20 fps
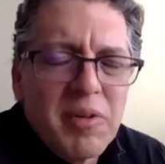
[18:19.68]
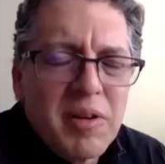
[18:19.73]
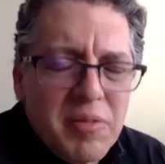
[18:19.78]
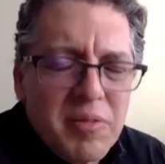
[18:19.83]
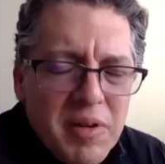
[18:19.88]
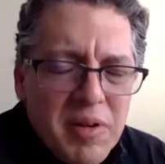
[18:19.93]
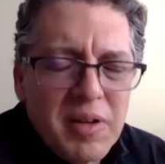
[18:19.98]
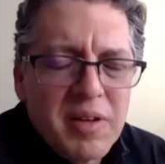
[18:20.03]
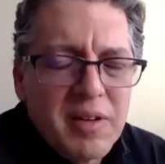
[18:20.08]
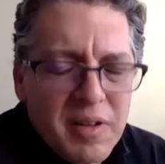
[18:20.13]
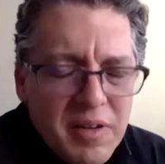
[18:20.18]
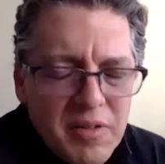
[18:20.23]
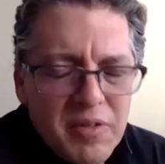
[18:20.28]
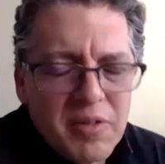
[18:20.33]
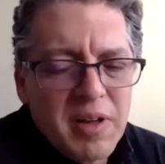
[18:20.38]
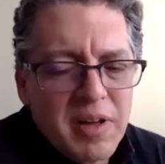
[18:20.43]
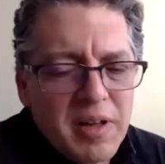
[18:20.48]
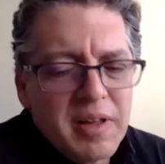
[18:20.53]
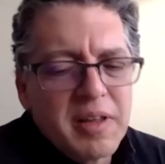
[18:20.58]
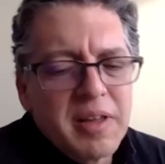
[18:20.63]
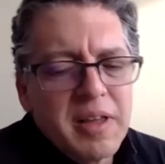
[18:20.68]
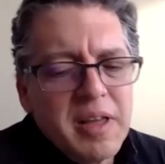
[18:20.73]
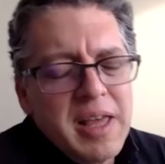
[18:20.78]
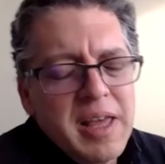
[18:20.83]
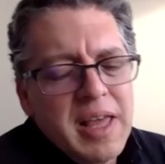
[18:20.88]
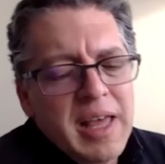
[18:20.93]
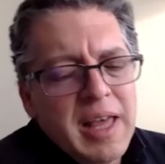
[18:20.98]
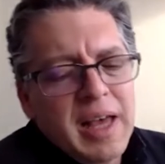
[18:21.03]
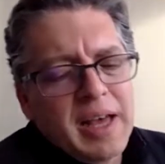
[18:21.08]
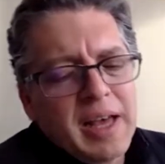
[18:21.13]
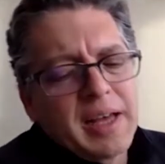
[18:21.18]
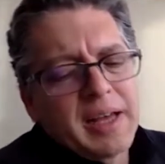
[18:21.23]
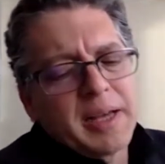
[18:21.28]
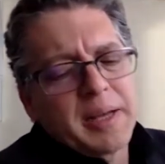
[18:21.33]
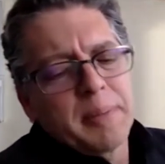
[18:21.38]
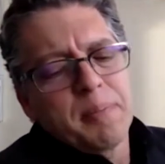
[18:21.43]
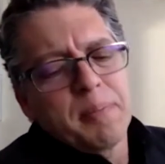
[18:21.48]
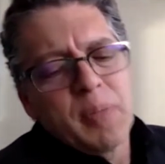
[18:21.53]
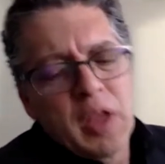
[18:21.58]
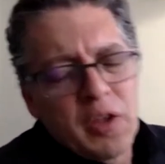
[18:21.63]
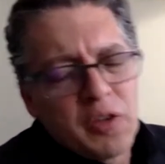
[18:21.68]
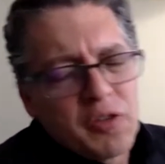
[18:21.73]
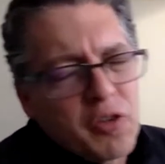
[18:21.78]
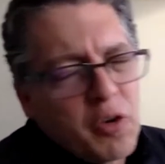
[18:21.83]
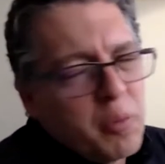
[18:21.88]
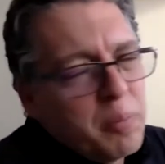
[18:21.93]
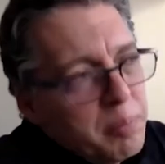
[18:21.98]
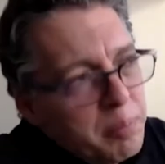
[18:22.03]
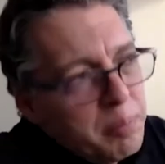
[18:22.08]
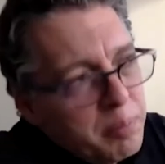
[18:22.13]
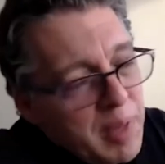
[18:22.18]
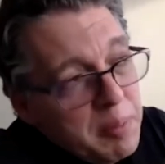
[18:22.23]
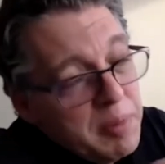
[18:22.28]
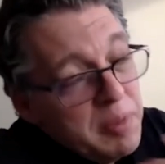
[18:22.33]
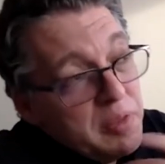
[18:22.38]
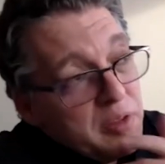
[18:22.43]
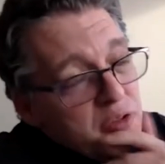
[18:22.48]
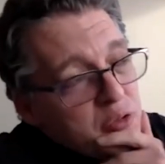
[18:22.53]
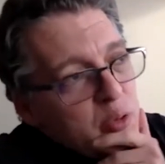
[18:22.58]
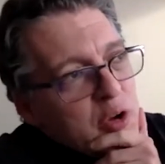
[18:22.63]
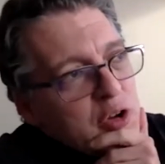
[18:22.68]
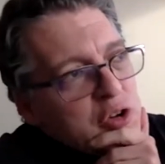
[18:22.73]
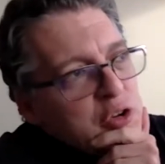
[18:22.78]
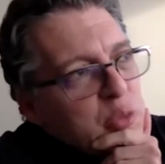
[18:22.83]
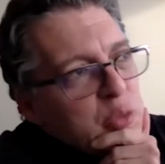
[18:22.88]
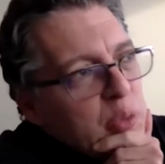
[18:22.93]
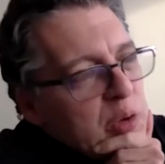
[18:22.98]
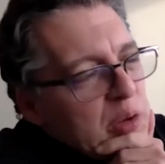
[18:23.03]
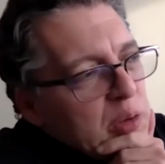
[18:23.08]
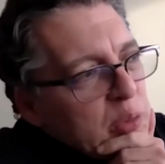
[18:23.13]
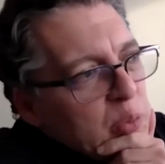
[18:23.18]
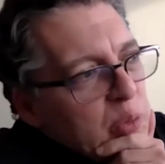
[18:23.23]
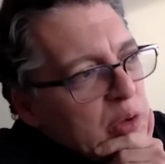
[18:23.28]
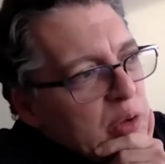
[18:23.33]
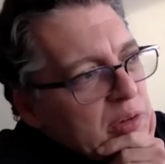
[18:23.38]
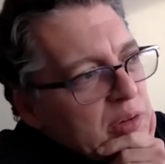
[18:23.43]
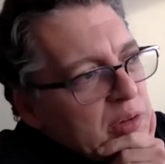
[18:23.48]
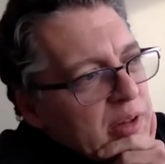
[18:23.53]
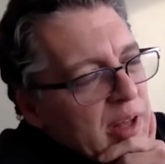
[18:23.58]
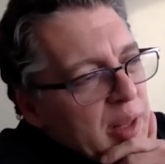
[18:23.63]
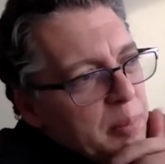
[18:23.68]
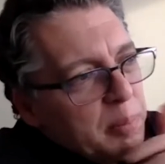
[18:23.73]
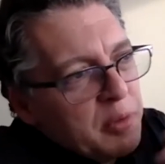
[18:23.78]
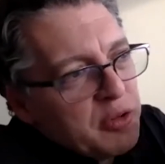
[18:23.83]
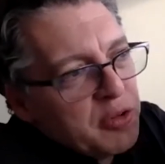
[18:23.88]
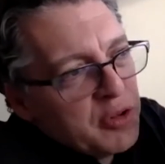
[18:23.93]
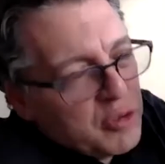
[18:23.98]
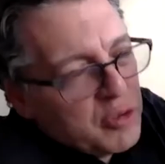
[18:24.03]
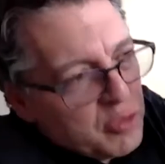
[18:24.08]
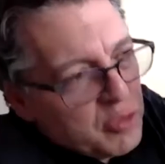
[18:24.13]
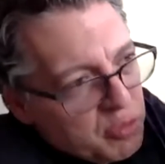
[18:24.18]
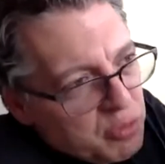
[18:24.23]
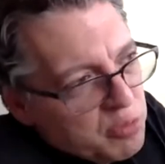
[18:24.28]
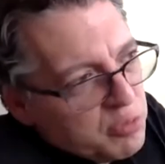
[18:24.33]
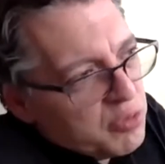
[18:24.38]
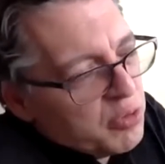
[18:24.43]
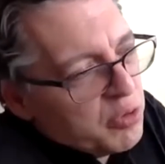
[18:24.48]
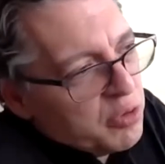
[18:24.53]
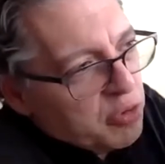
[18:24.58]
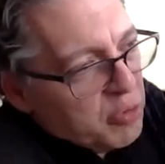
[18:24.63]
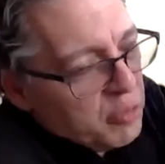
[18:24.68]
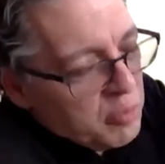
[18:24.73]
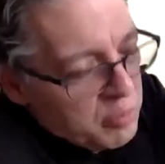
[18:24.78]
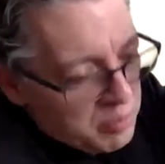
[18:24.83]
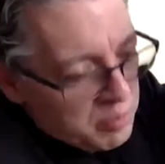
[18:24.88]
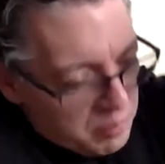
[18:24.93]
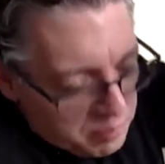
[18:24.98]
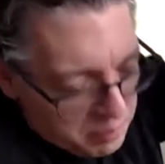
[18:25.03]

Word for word: right, right. Okay. Um, so maybe this question will will help us to sort of